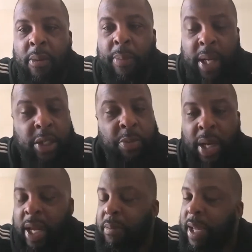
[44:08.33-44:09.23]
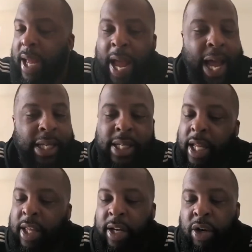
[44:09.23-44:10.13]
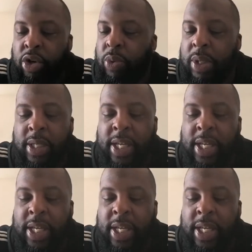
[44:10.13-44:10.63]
please believe me, it has nothing to do with the